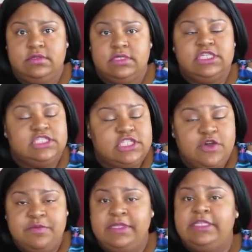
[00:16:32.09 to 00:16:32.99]
Because
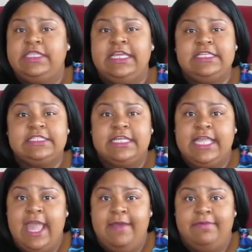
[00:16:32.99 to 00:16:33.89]
so many things can
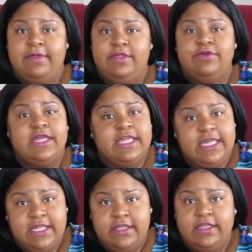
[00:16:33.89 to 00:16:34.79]
happen. You can
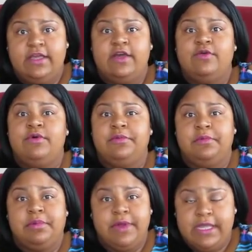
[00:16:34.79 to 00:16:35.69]
get a young
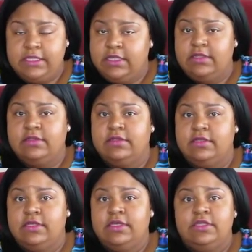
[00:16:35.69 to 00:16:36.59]
woman pregnant.
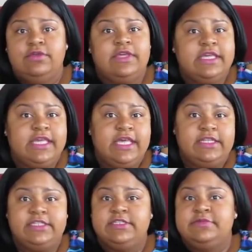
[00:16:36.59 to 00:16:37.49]
You can
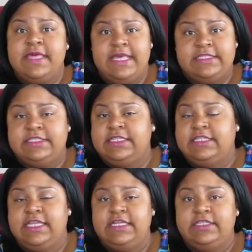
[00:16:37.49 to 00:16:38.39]
catch some
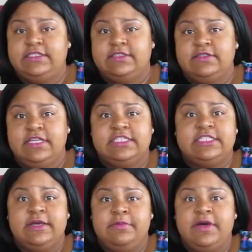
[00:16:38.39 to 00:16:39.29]
STDs, and
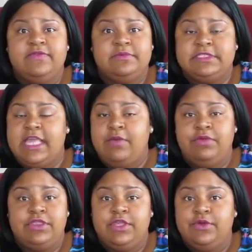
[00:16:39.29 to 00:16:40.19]
some of them stay
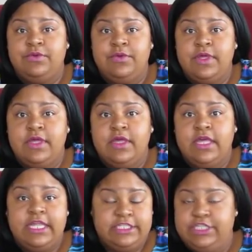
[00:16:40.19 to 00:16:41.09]
with you
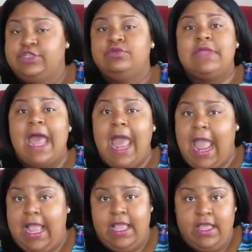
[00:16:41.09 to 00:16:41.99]
until you
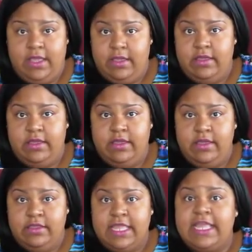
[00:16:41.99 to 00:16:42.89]
die.
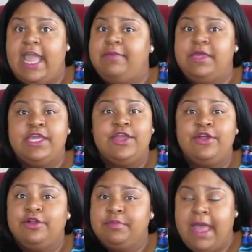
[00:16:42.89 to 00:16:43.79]
They can't be
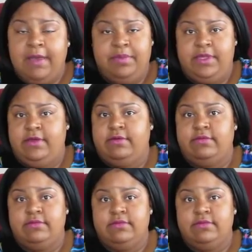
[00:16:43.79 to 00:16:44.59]
cured by a pill.